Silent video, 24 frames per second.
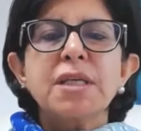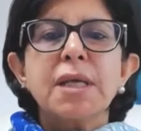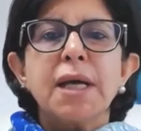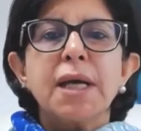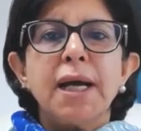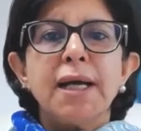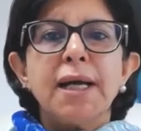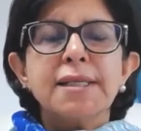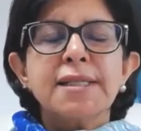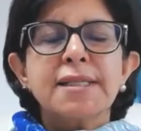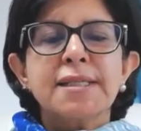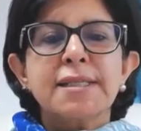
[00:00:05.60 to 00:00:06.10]

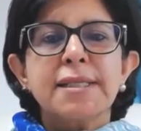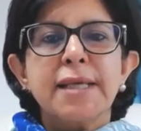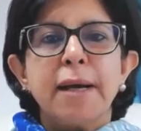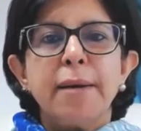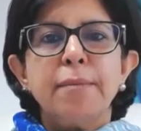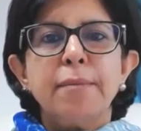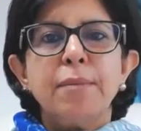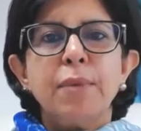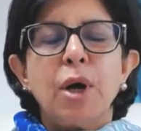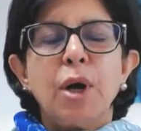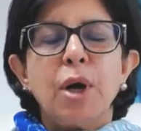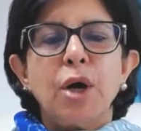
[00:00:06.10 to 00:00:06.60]
what are
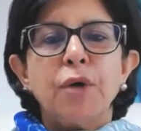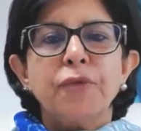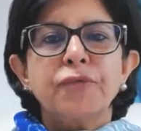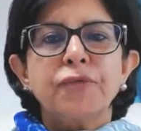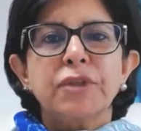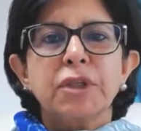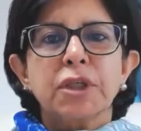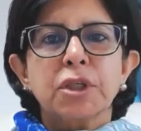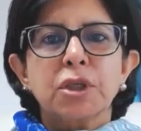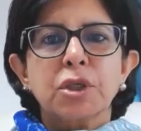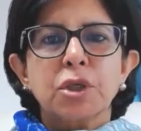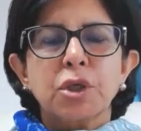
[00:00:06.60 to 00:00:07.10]
some
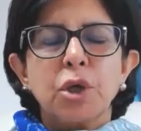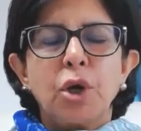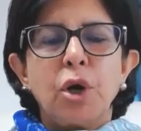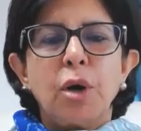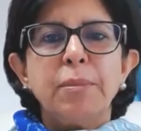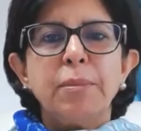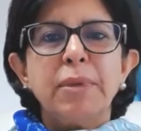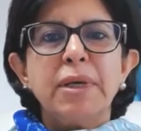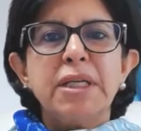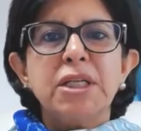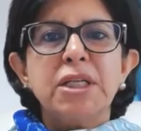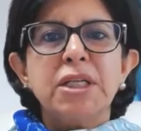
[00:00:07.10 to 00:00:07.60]
of the
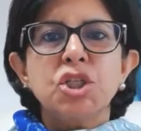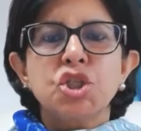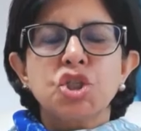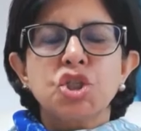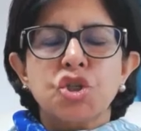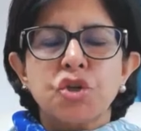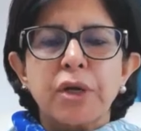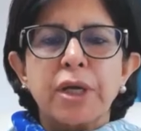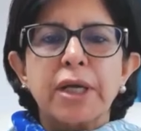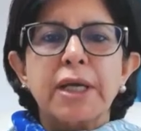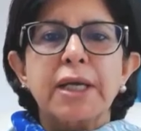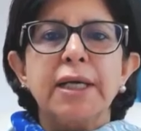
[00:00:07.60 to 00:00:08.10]
common
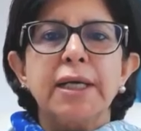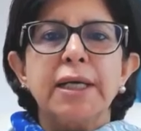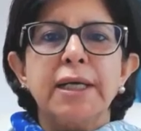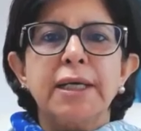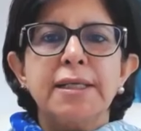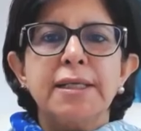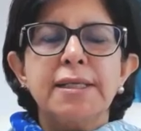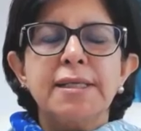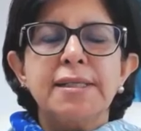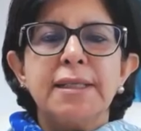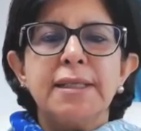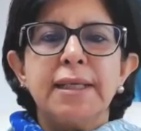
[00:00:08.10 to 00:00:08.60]

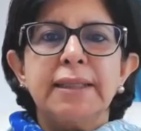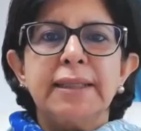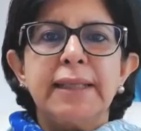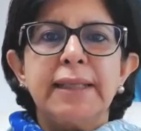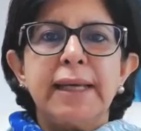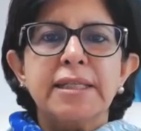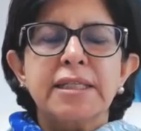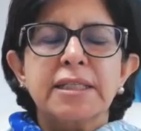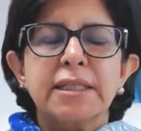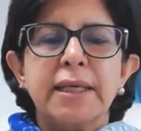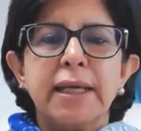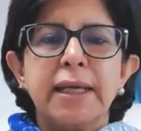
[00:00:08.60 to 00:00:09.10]
triggers
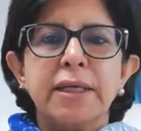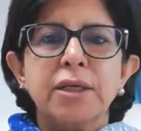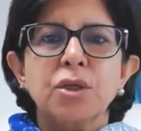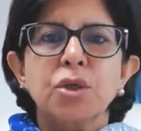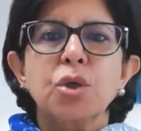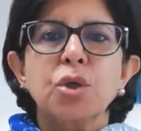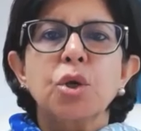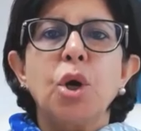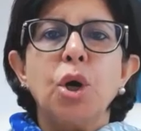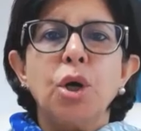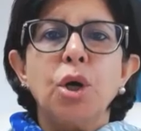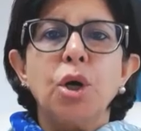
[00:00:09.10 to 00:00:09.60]
that can
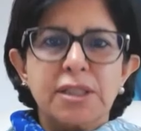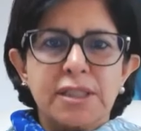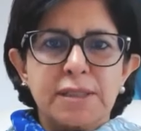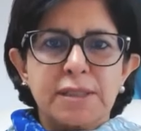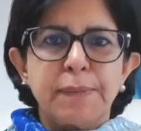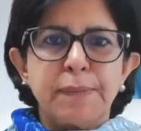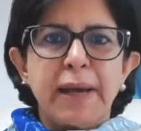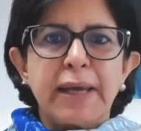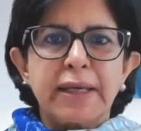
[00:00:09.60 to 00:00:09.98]
cause